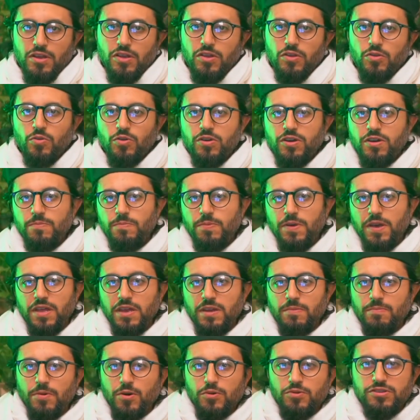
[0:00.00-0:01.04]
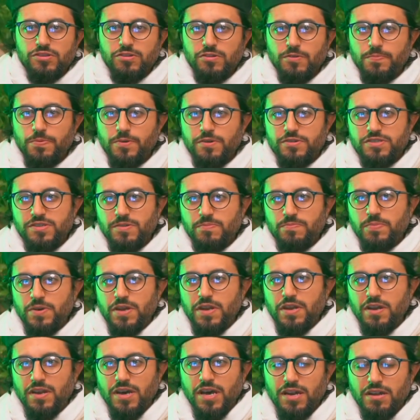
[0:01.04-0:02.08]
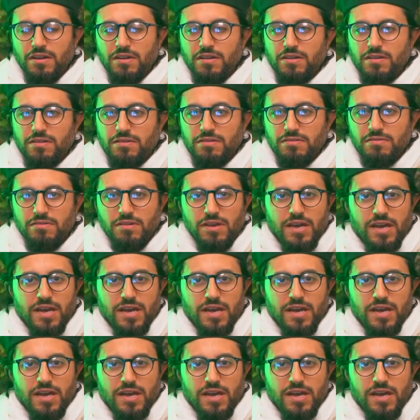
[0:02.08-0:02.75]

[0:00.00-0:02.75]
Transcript: You could be an emotional person, but not, it